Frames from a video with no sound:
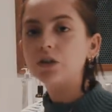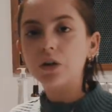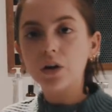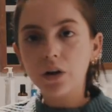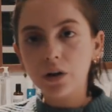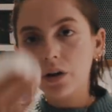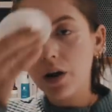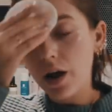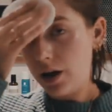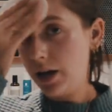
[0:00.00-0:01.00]
I took
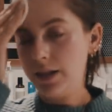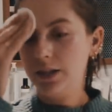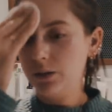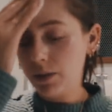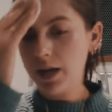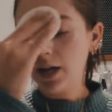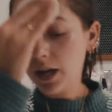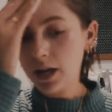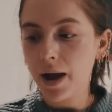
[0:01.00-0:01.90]
earlier this week.